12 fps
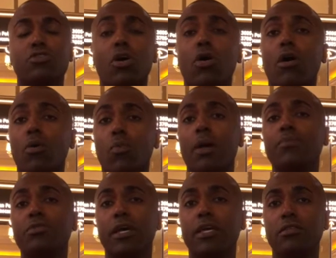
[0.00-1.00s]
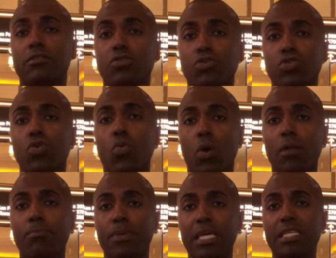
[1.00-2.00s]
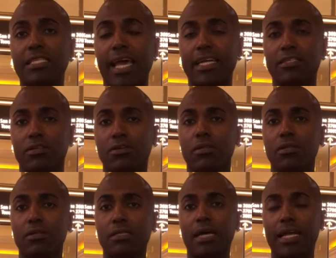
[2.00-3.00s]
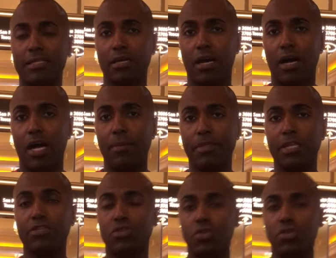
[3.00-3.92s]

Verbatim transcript: So our website, two two one B tactical dot com. That's